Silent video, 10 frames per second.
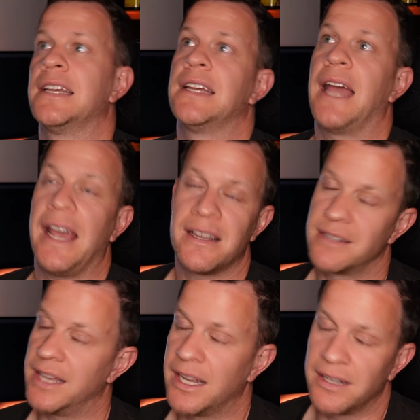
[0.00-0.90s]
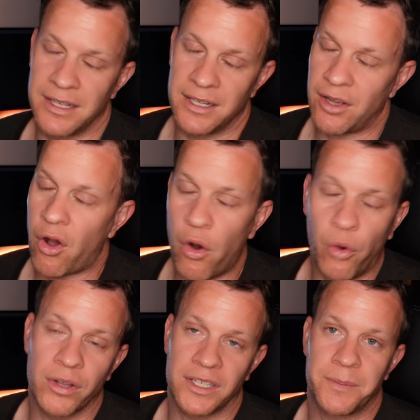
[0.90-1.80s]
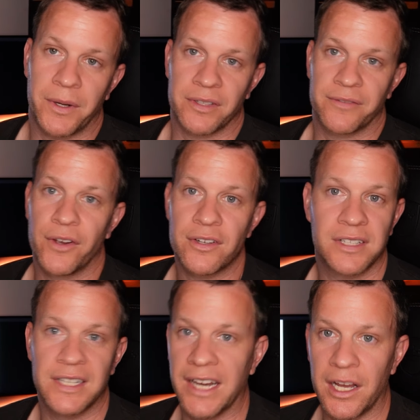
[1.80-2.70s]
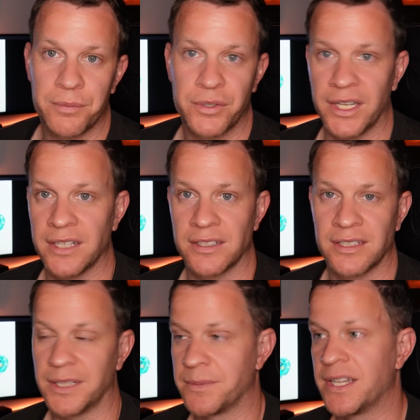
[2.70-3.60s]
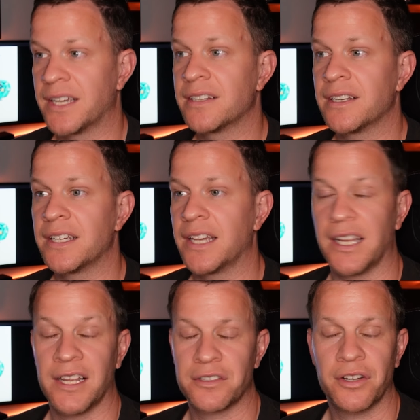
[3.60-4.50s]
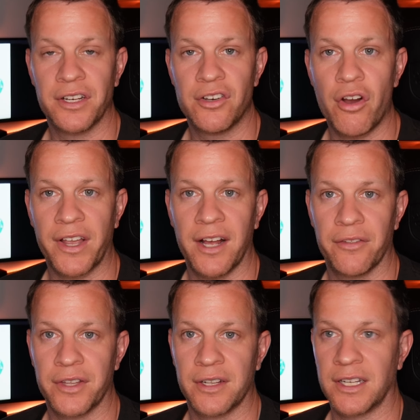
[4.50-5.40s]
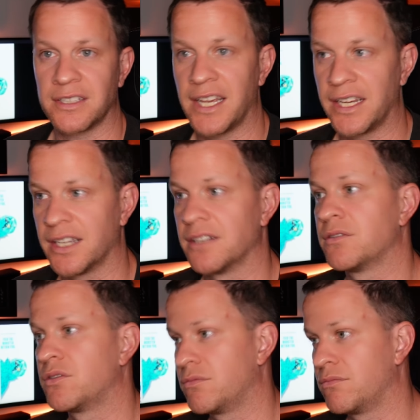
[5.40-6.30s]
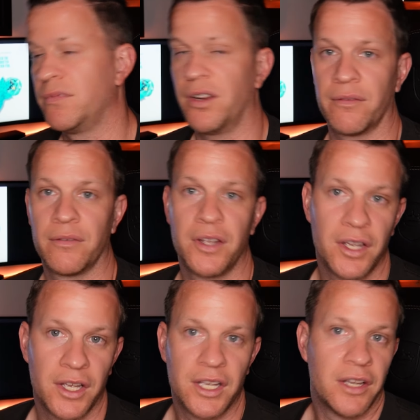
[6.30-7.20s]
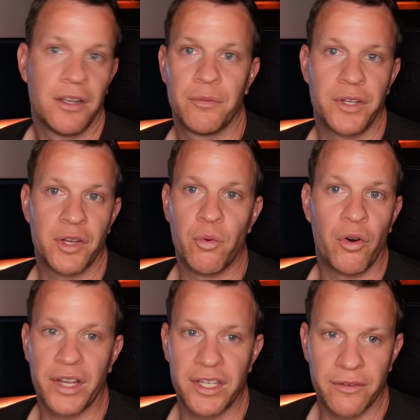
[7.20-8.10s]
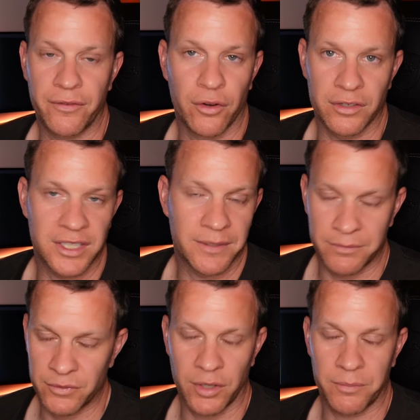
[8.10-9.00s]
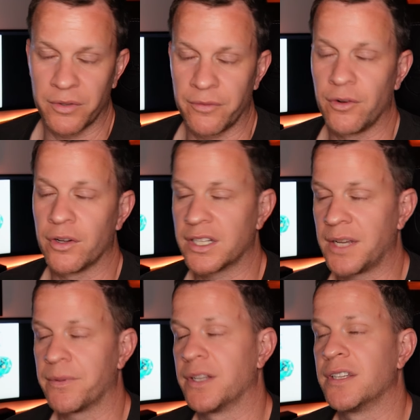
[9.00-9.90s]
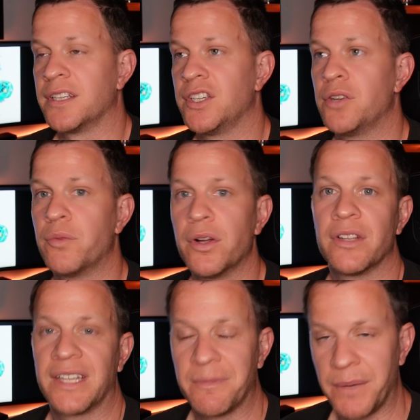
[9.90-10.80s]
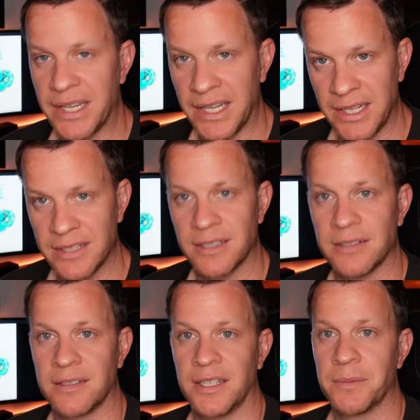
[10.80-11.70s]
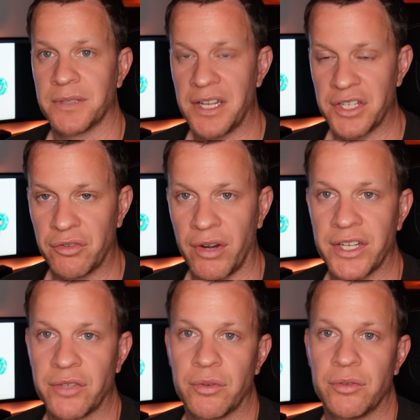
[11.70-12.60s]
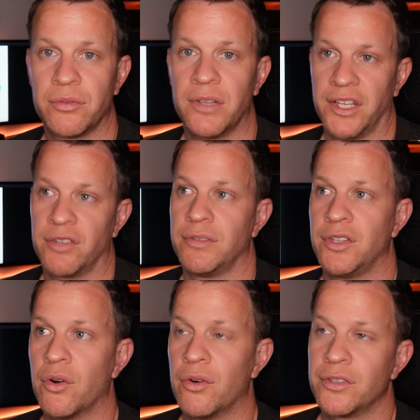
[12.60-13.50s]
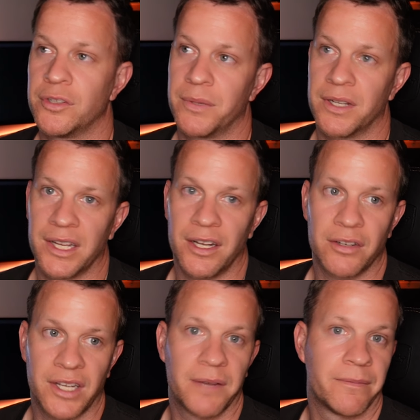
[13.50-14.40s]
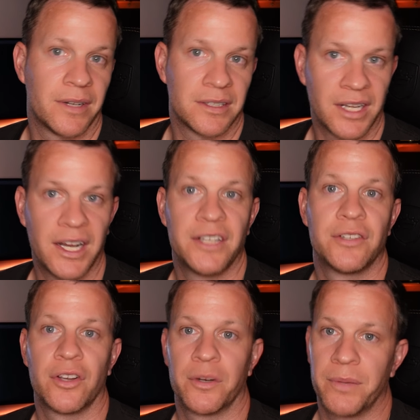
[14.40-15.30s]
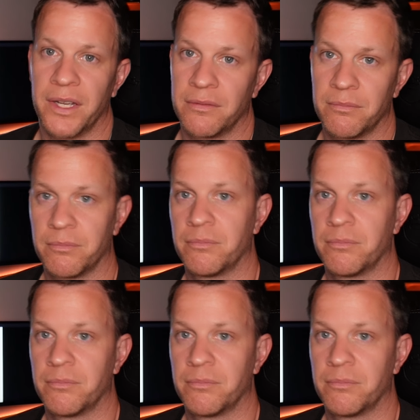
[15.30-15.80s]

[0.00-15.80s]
has that whole experience. Firstly, it helps you get to sleep. Secondly, and it's not a knockout thing, like take it, you know, when you're walking, you fall asleep, drop on the floor type thing. You will be eased into sleep. It's a nice gradual, like you'll yawn, you'll be like, okay, I'm feeling tired, you go to bed,